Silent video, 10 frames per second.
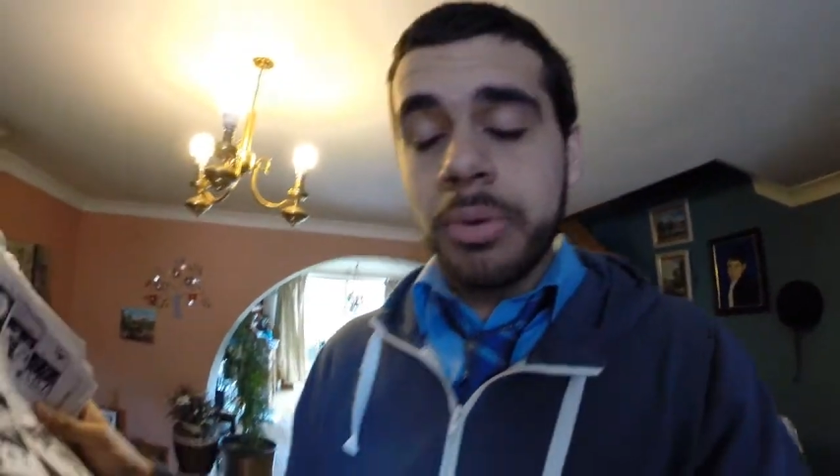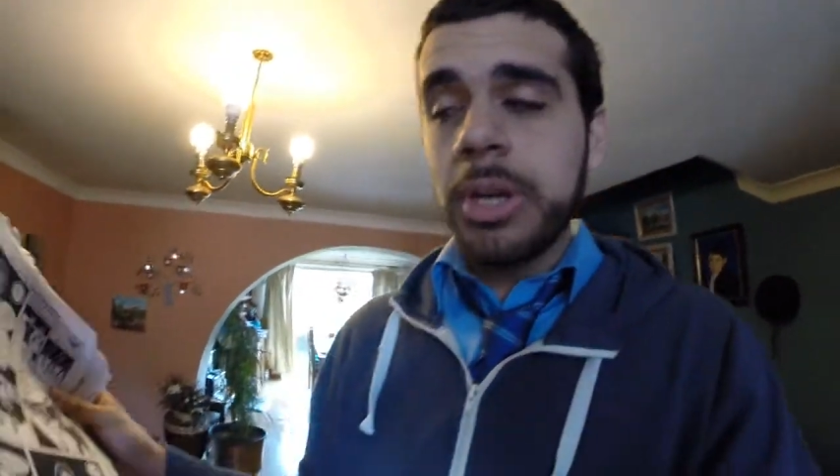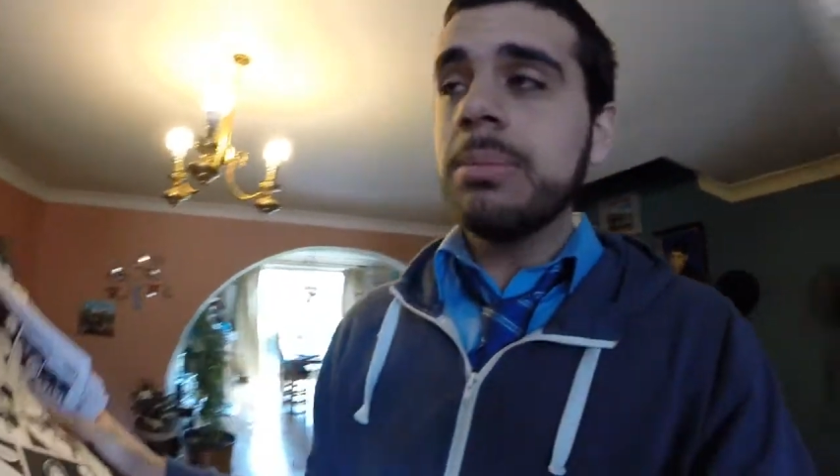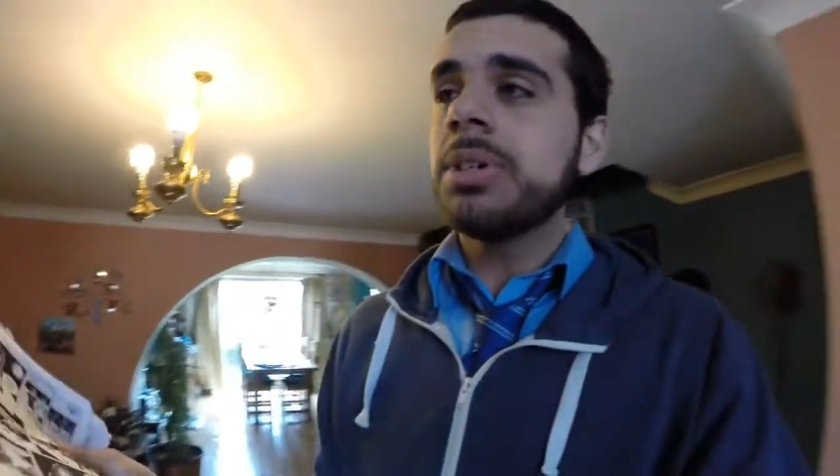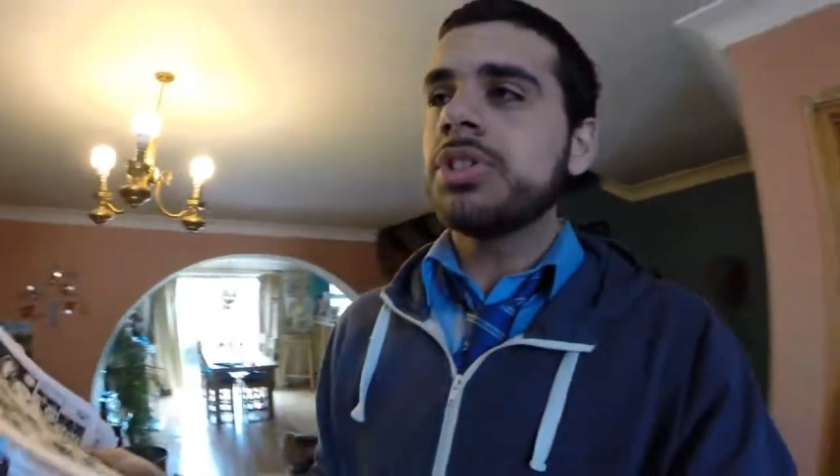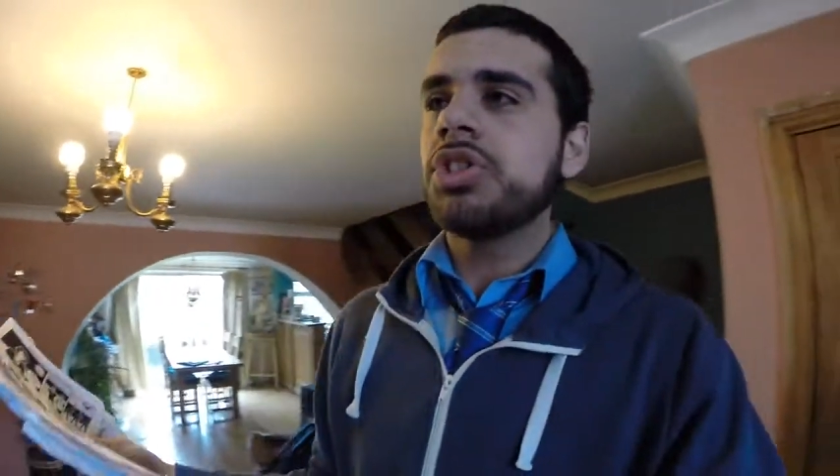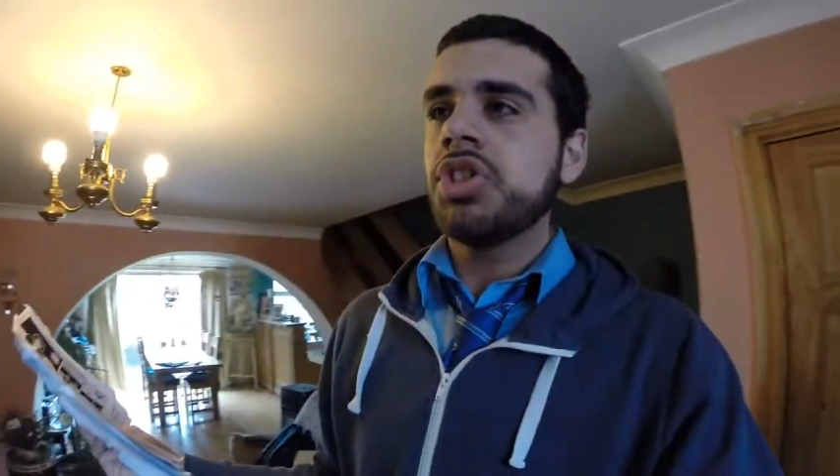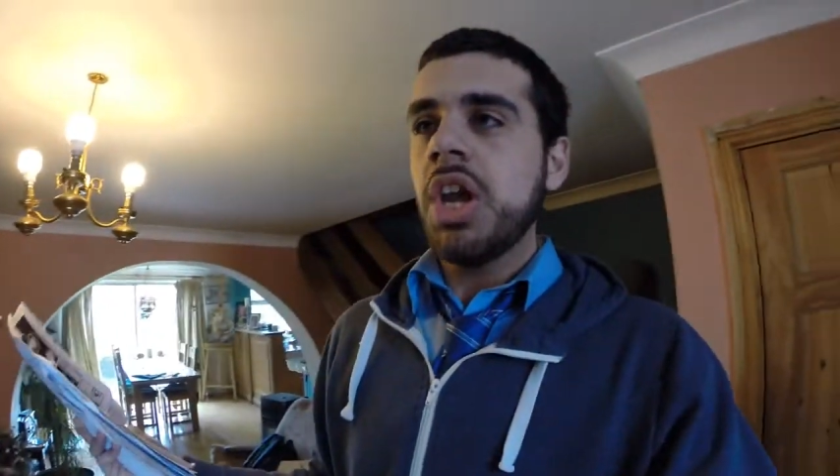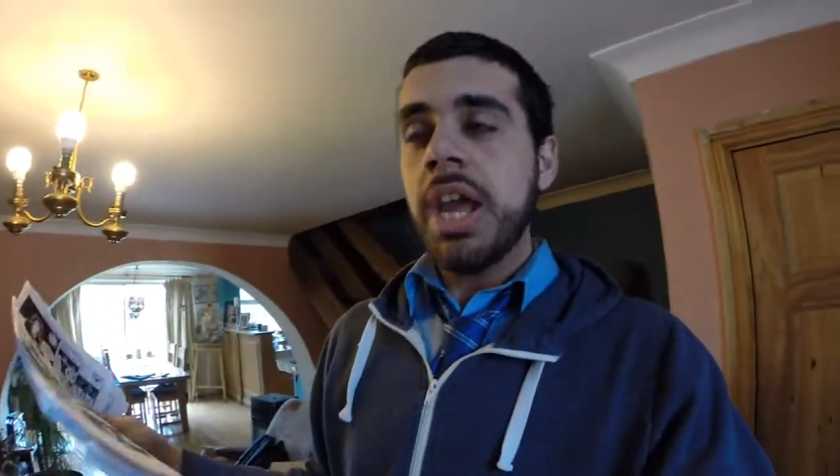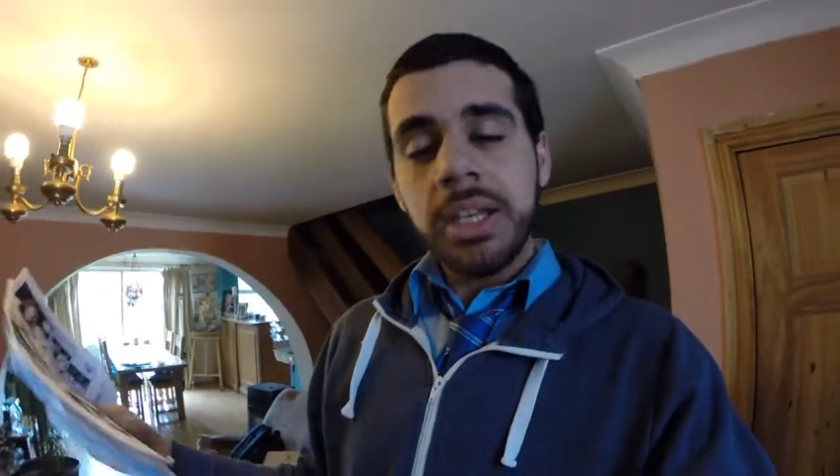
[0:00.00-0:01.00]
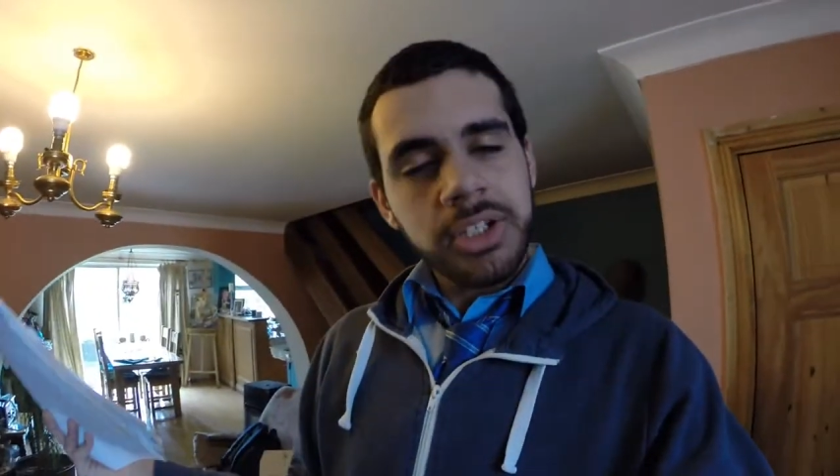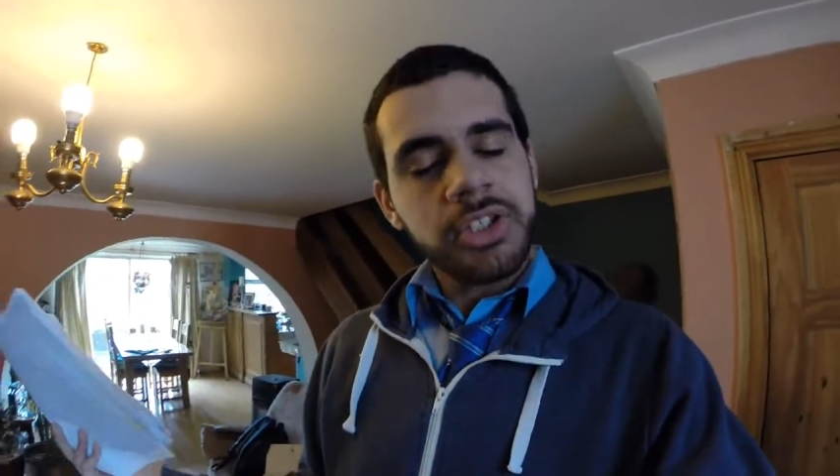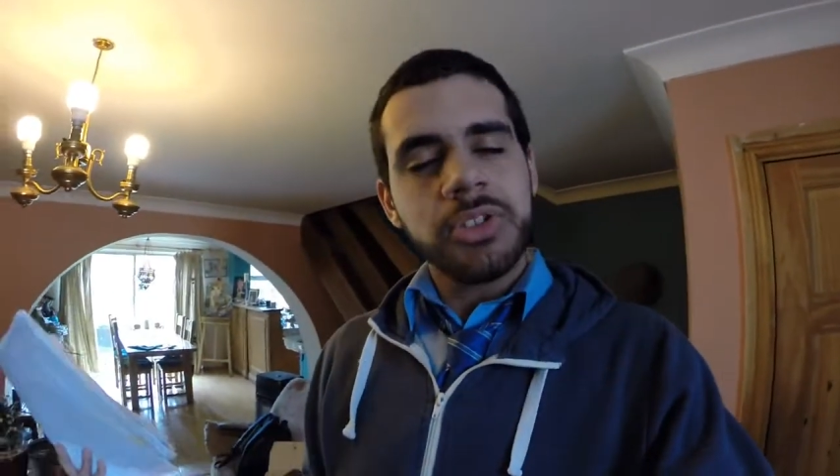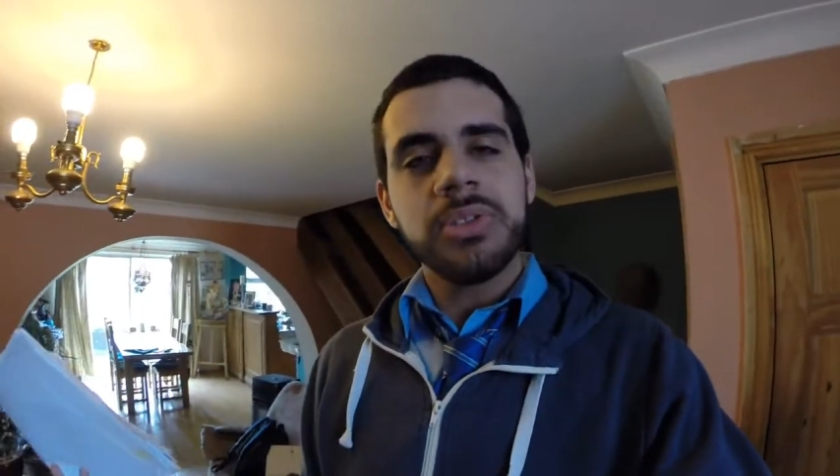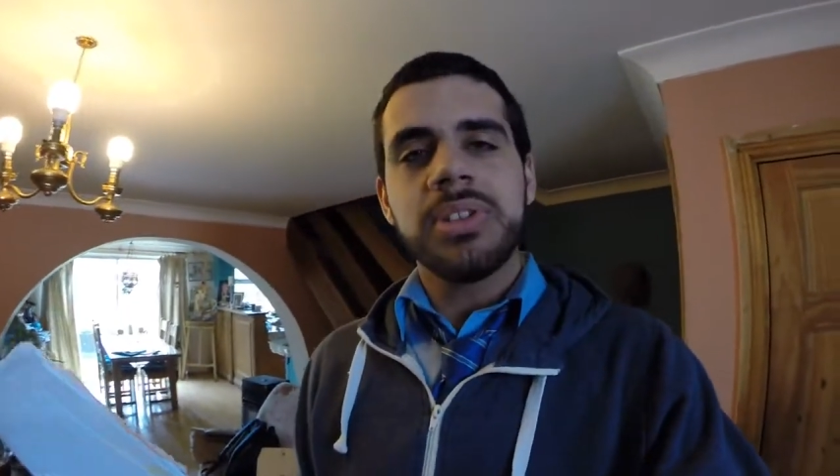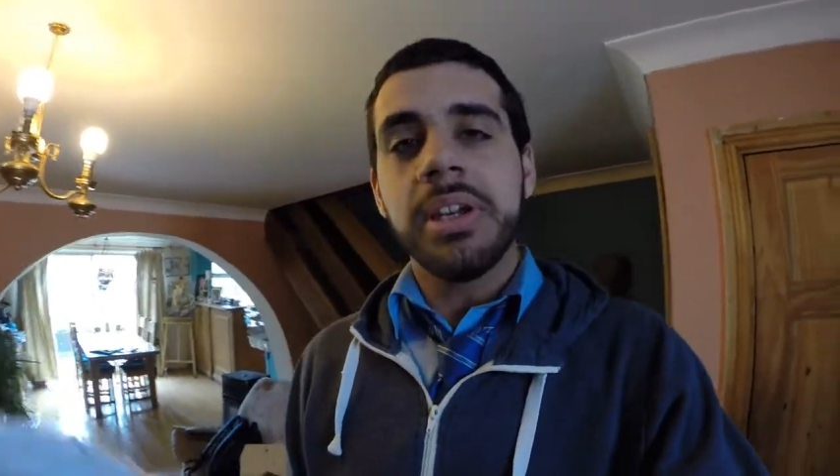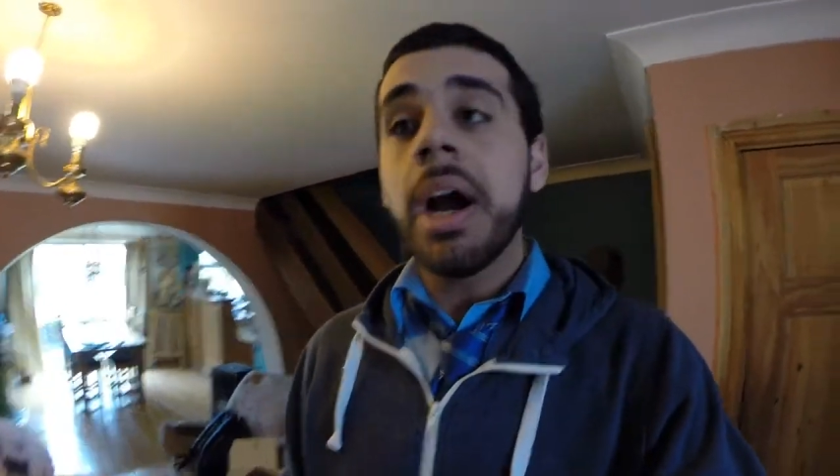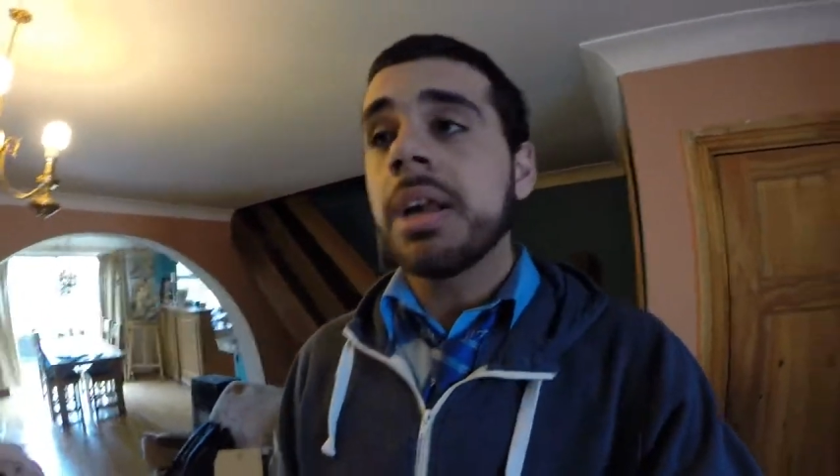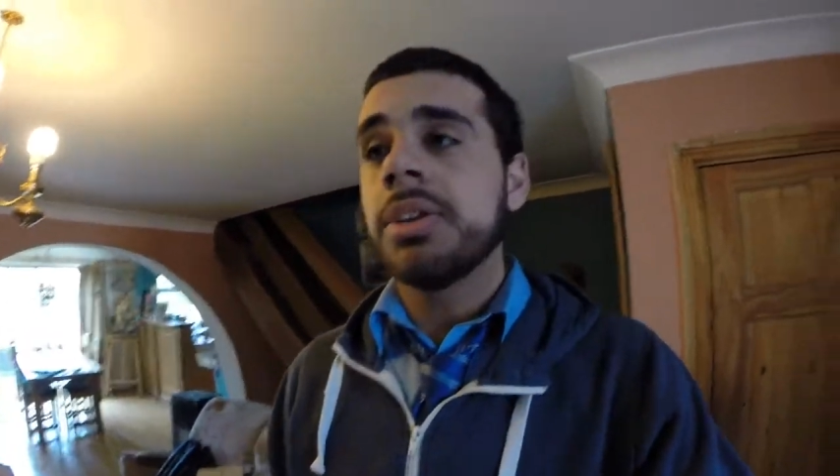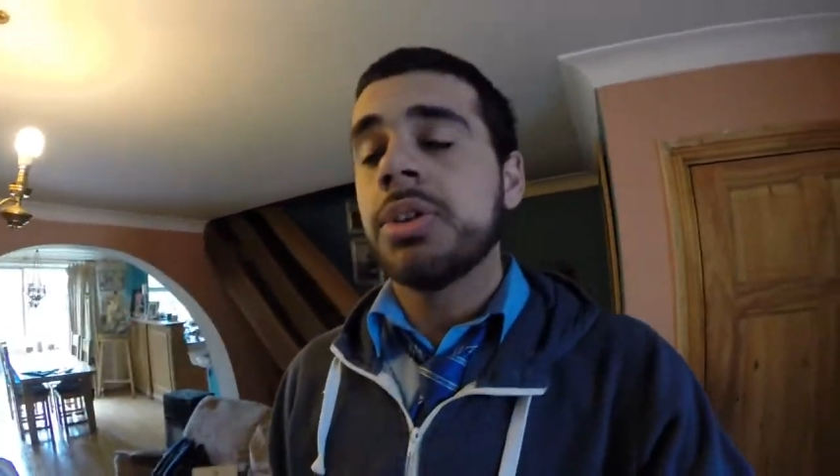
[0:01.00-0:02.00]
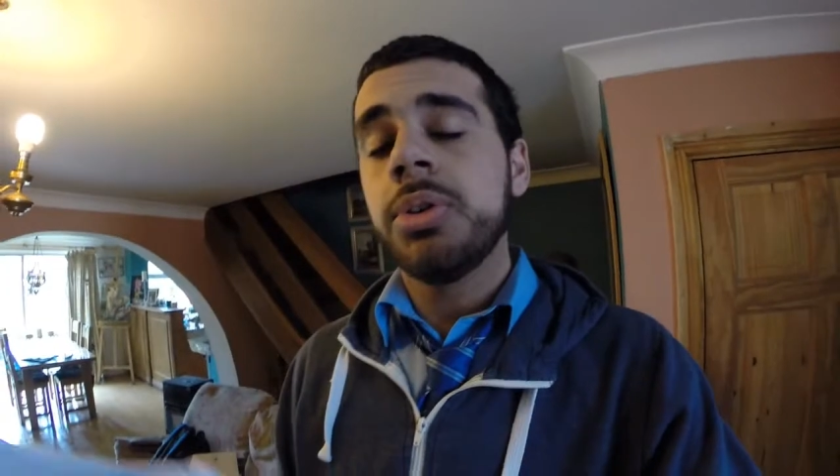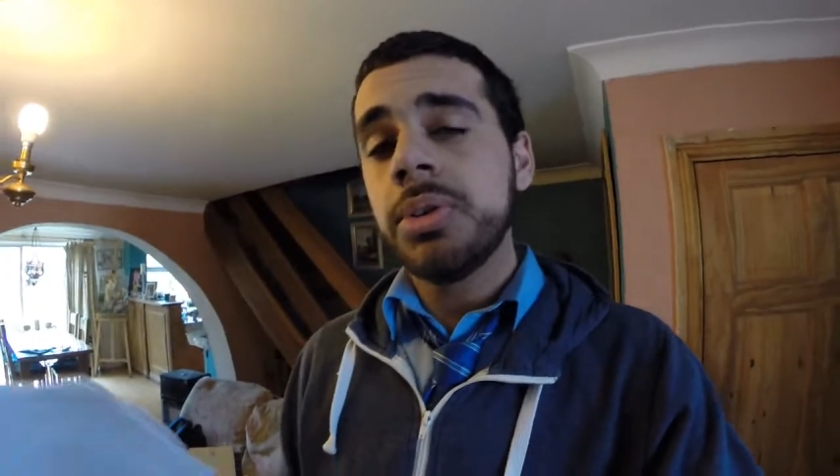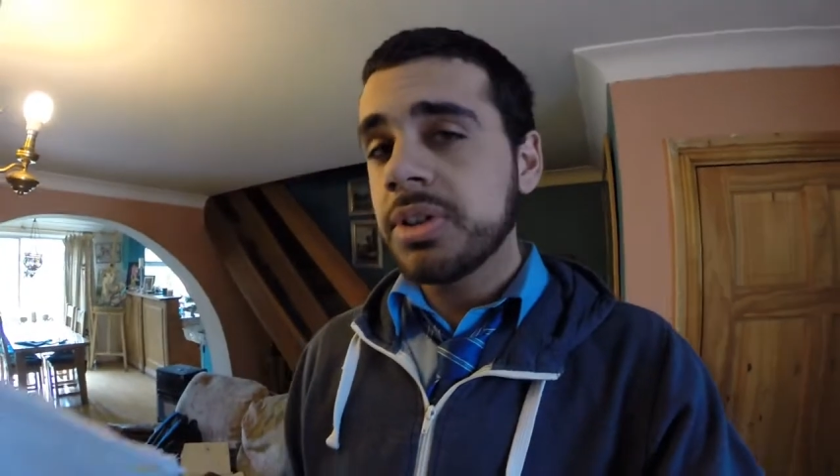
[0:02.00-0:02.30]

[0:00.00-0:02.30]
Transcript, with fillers: Pretty much any student in Ireland who